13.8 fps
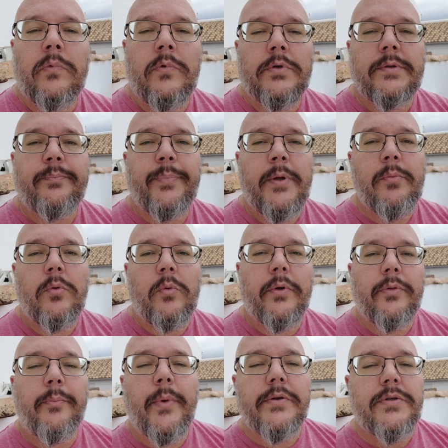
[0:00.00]
there's people
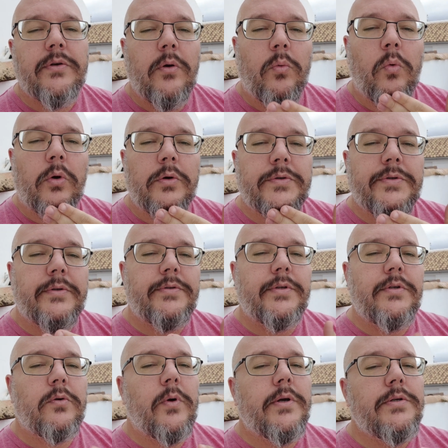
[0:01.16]
with much worse
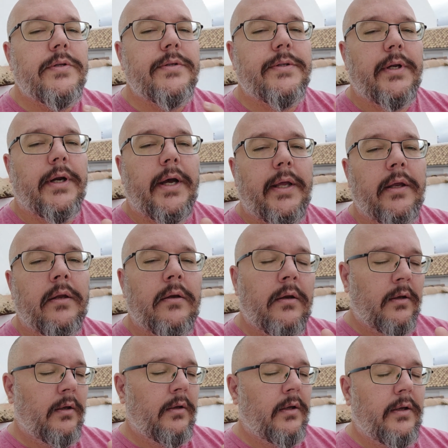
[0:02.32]
situations than I
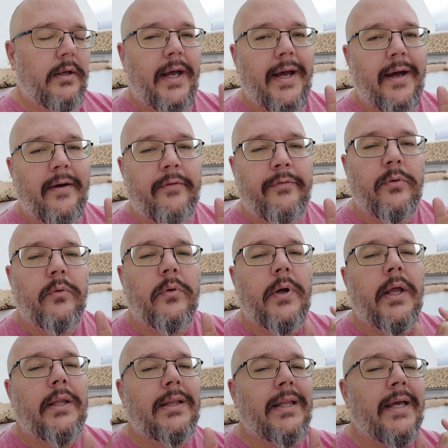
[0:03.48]
have,
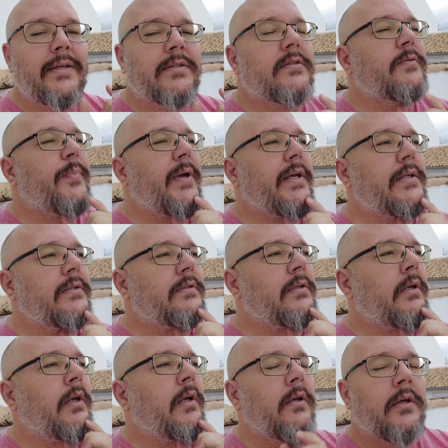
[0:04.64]
and less space
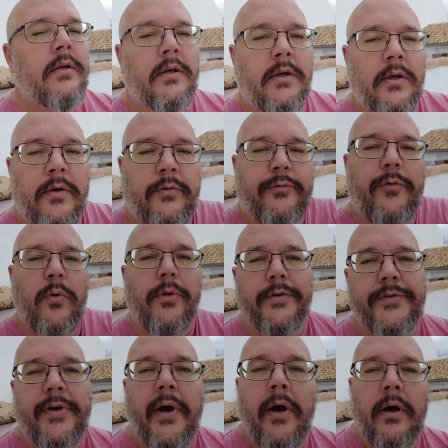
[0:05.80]
for the
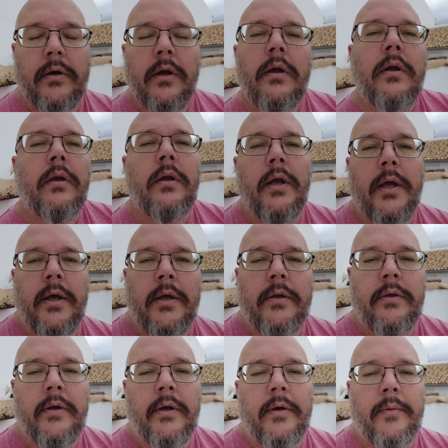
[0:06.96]
tongue. And